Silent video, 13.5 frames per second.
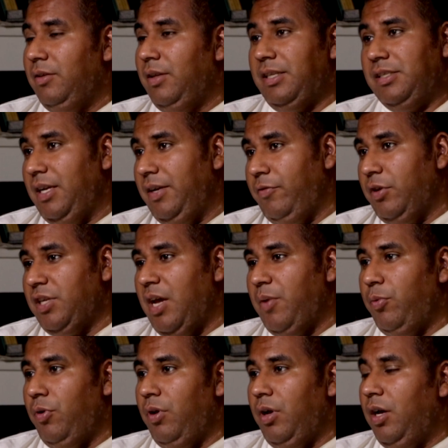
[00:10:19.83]
let's say, for
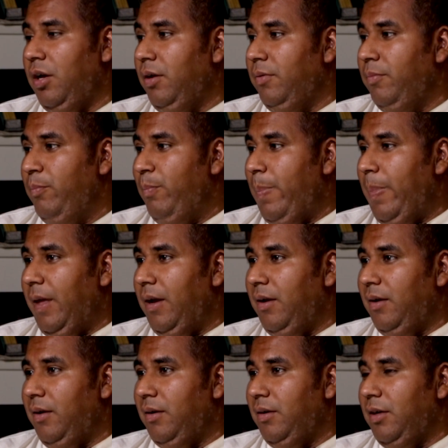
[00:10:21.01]
example,
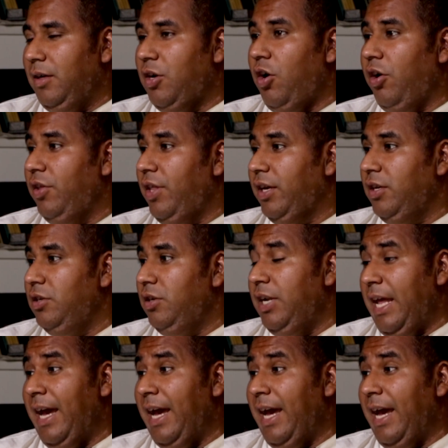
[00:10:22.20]
an